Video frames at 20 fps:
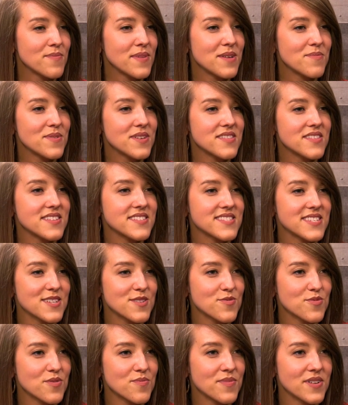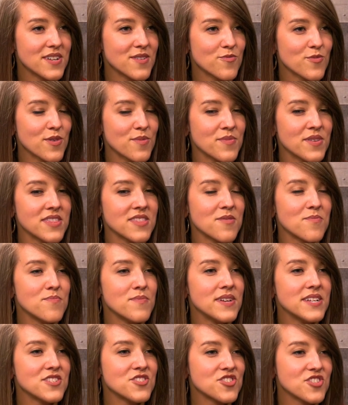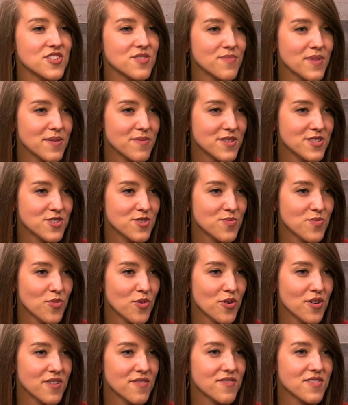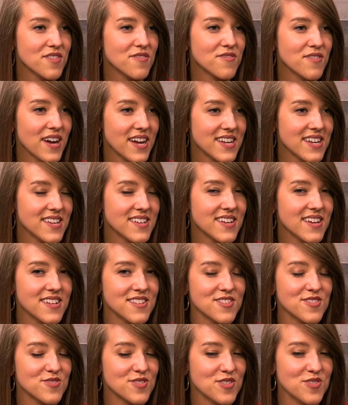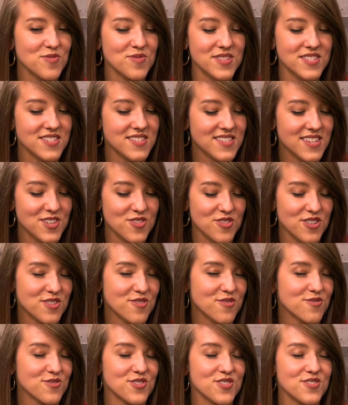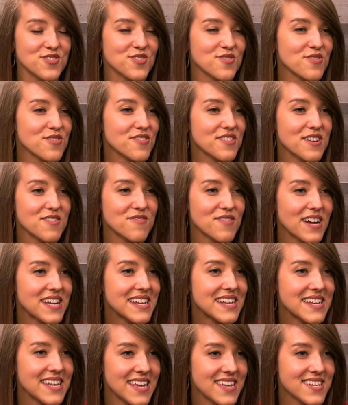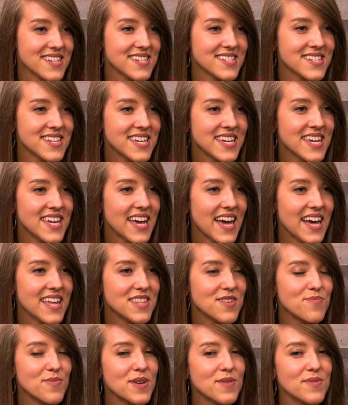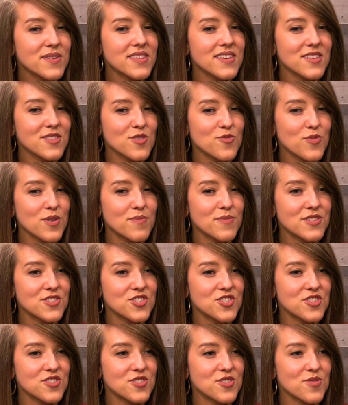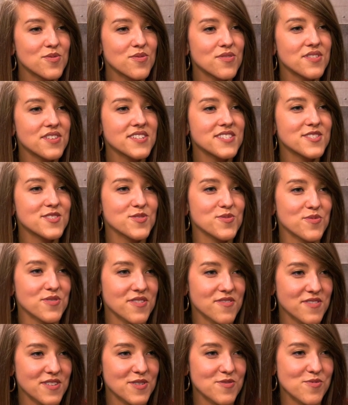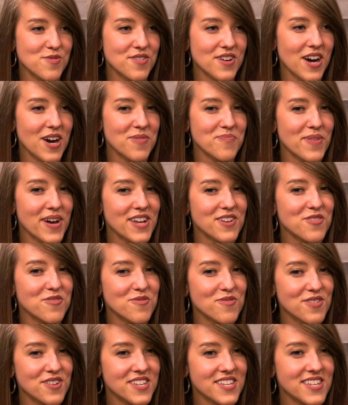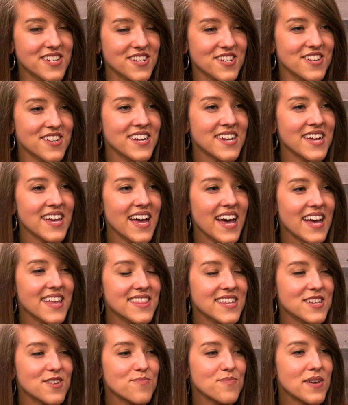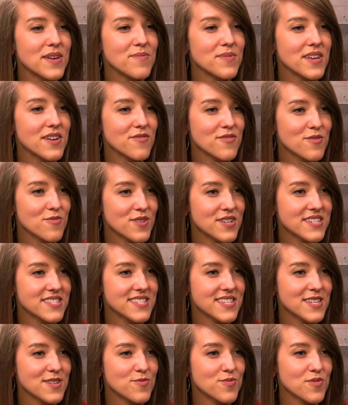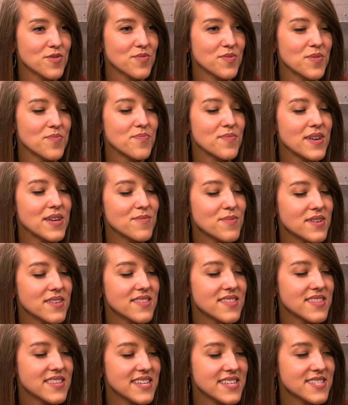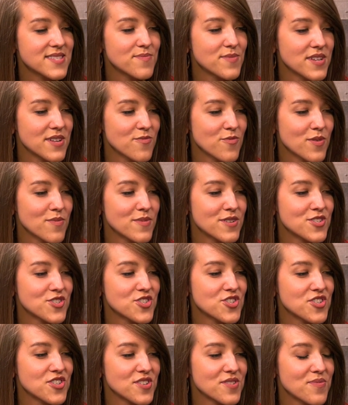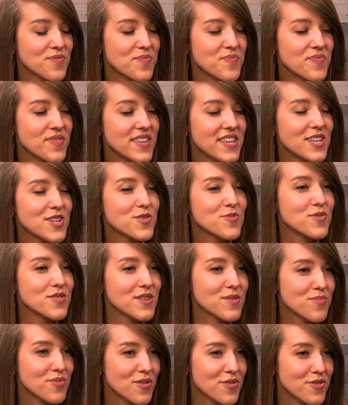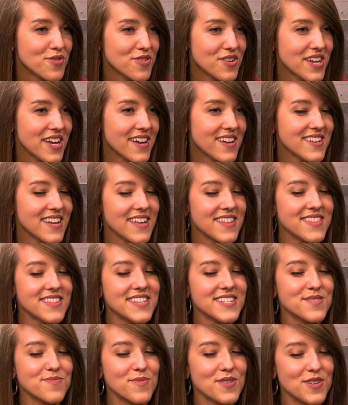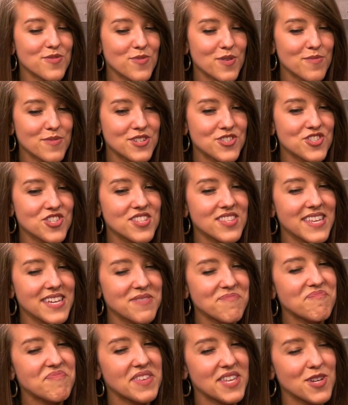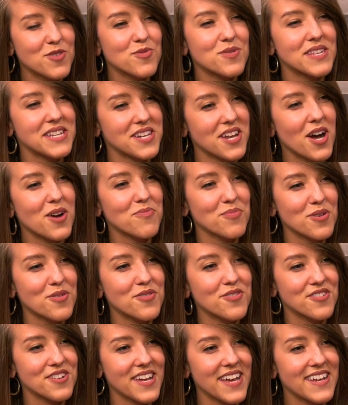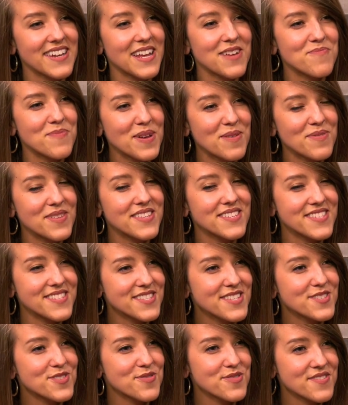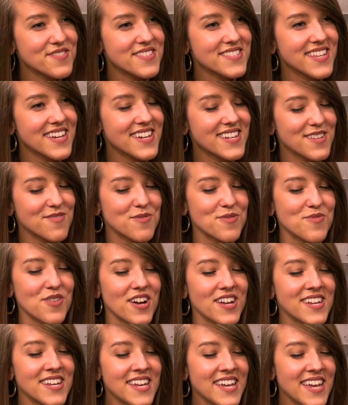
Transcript: Maybe these equal men and women, the men should maybe do more of the fighting. And you know, this is like Greek culture, so they're like fighting naked. And then maybe like the women should do this sort of equal combat over here. And like maybe everyone is equal, but maybe these men and women should equally procreate, and these men and women should like equally not procreate, and maybe this is the sort of society we want.